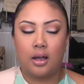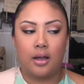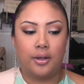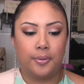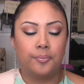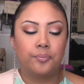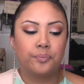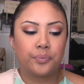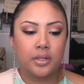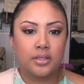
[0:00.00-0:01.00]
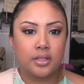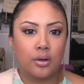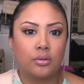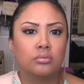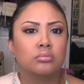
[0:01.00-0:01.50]
Um,
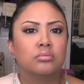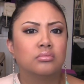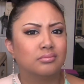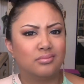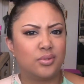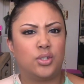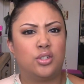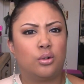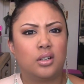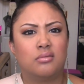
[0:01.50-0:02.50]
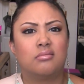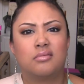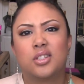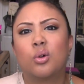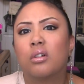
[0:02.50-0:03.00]
so short
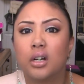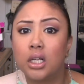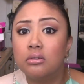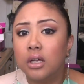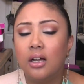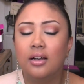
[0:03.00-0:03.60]
story,